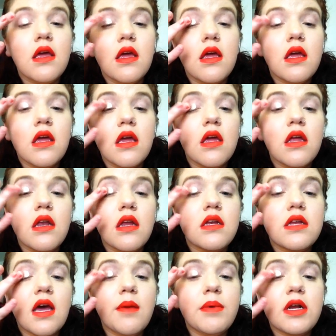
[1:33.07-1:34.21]
and I
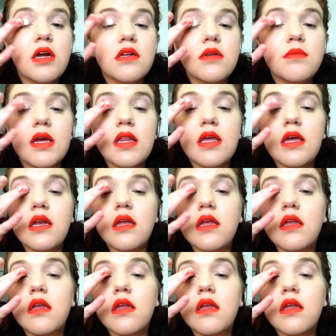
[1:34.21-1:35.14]
dab it onto my lid.